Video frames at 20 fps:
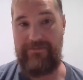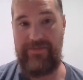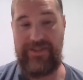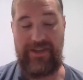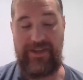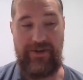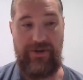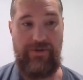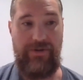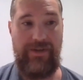
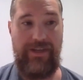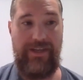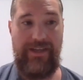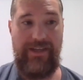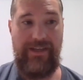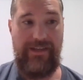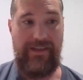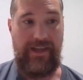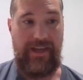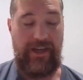So,
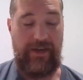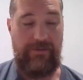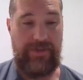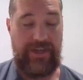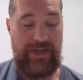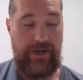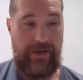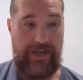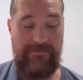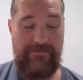
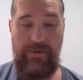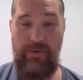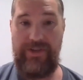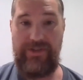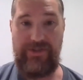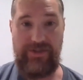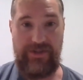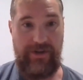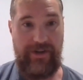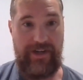
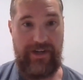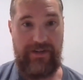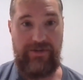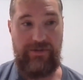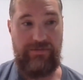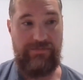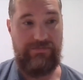endpoints are critical.